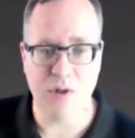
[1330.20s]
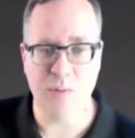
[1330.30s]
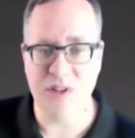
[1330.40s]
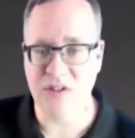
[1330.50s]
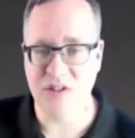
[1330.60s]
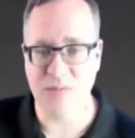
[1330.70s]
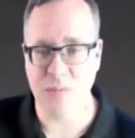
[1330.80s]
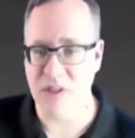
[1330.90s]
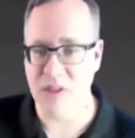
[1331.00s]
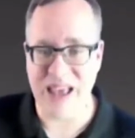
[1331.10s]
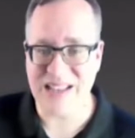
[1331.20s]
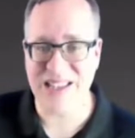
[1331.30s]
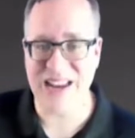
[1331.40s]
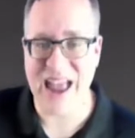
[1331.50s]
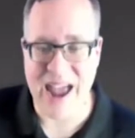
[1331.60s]
which means there's
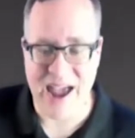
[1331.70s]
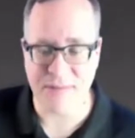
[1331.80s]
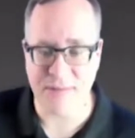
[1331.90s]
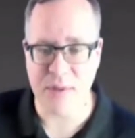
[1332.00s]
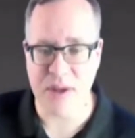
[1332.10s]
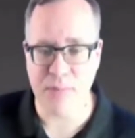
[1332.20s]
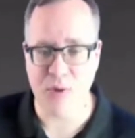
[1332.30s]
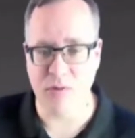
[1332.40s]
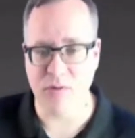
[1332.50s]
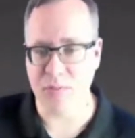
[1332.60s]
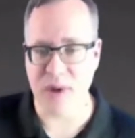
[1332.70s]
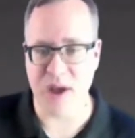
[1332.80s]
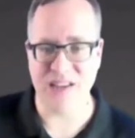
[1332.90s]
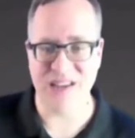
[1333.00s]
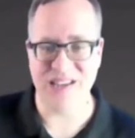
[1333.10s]
less than half of the people who are
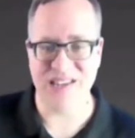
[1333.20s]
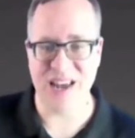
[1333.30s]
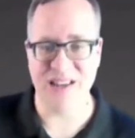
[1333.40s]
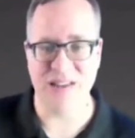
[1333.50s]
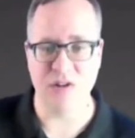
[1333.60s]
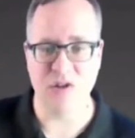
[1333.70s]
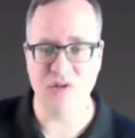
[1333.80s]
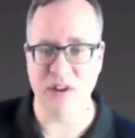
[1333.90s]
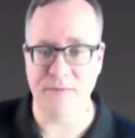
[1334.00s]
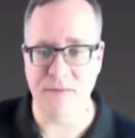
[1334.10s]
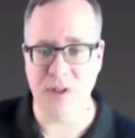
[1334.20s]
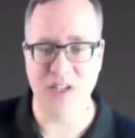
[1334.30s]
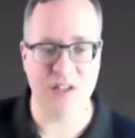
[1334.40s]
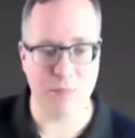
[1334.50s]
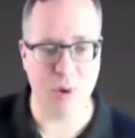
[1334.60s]
responding to this saying that they're using a
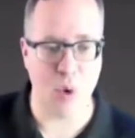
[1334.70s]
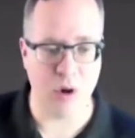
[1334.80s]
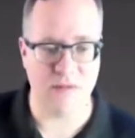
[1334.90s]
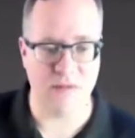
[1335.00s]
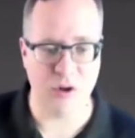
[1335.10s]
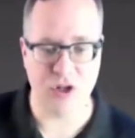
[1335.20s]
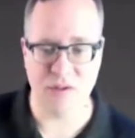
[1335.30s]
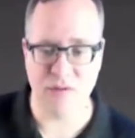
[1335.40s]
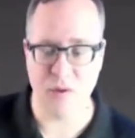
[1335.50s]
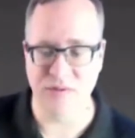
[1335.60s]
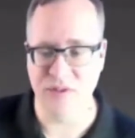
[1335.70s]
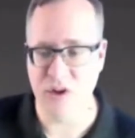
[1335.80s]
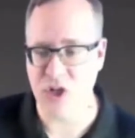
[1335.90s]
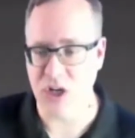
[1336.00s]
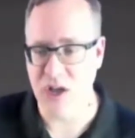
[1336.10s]
fully supported version of Cold
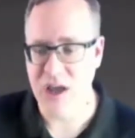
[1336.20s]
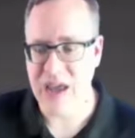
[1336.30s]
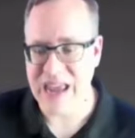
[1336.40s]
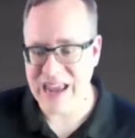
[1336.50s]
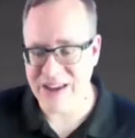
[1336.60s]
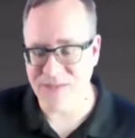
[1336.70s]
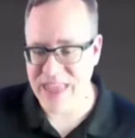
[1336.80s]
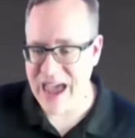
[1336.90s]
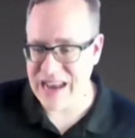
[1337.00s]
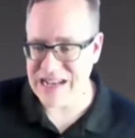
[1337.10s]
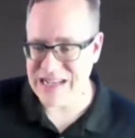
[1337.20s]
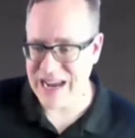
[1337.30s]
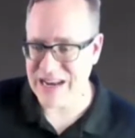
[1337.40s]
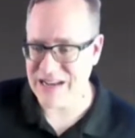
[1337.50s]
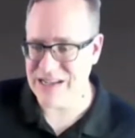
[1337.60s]
Fusion. If that
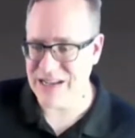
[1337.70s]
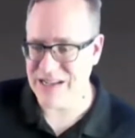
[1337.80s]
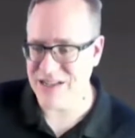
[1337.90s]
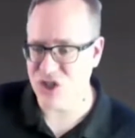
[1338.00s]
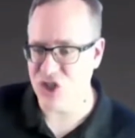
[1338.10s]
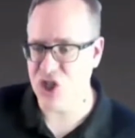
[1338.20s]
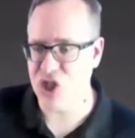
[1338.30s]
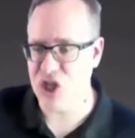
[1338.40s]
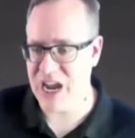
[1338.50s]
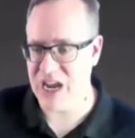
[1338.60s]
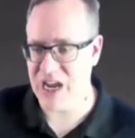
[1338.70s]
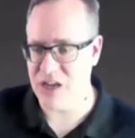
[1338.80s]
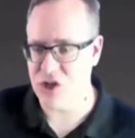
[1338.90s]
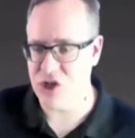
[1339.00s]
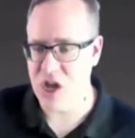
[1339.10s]
data doesn't
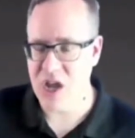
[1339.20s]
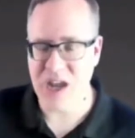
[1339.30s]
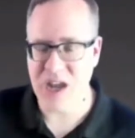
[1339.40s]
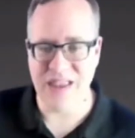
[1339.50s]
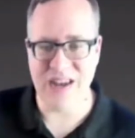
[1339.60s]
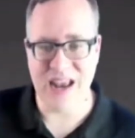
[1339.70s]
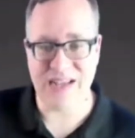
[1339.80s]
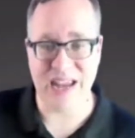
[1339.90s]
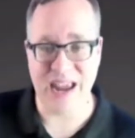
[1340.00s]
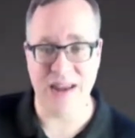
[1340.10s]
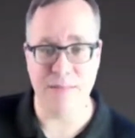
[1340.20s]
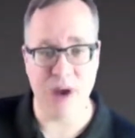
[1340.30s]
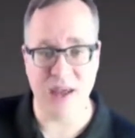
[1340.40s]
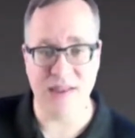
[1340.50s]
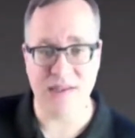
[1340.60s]
change in the next eight
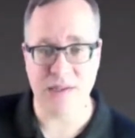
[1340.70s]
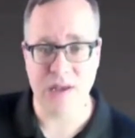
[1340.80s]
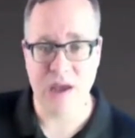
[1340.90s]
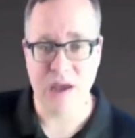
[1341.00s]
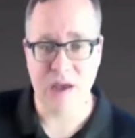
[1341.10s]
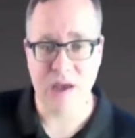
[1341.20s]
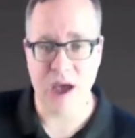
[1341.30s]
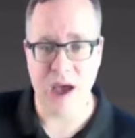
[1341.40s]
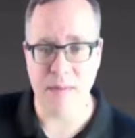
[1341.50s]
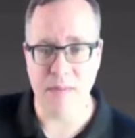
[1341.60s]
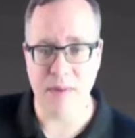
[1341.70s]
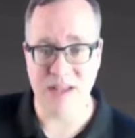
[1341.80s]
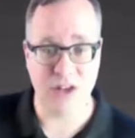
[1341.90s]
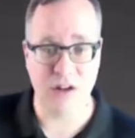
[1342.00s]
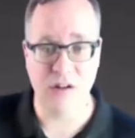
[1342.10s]
months, um,
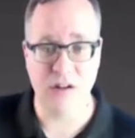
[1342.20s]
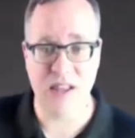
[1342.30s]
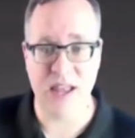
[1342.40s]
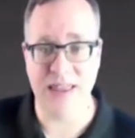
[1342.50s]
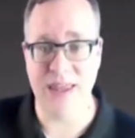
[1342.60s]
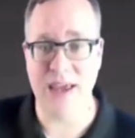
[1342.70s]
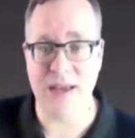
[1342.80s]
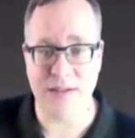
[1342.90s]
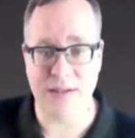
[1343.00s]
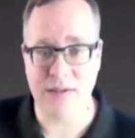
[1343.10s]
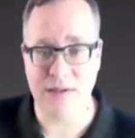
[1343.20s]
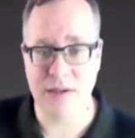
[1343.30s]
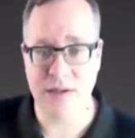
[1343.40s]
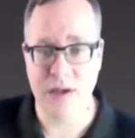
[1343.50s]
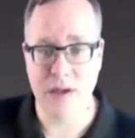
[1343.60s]
it's going to look like this
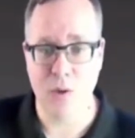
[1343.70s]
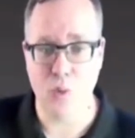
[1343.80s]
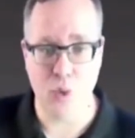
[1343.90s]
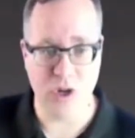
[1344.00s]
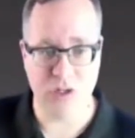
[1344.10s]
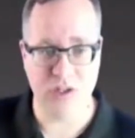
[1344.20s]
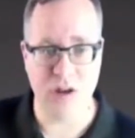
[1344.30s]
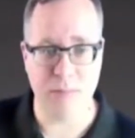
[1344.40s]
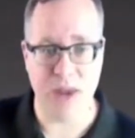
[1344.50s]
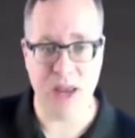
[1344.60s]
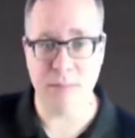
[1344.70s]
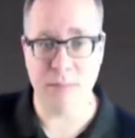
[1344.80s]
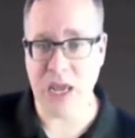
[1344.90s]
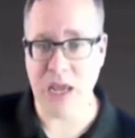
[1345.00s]
which is going to make